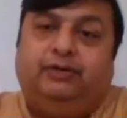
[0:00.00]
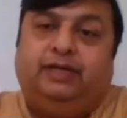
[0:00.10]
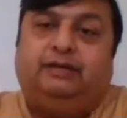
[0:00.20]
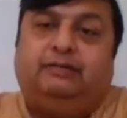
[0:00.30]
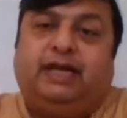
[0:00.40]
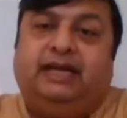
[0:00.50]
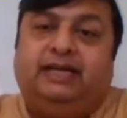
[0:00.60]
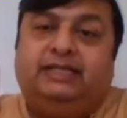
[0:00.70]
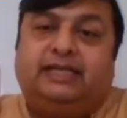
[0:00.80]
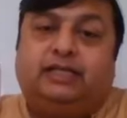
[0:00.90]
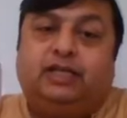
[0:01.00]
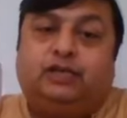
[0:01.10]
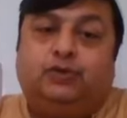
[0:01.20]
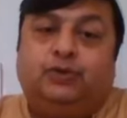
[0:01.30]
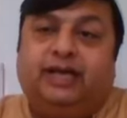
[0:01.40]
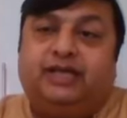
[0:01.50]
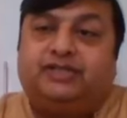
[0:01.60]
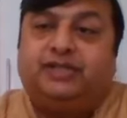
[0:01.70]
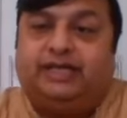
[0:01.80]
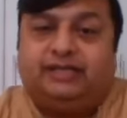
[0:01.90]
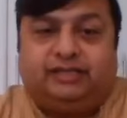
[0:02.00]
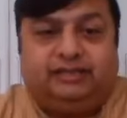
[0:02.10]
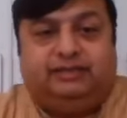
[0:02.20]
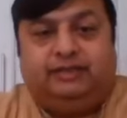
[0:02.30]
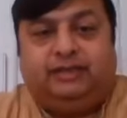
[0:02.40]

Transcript: When the mind is at the Turiya state,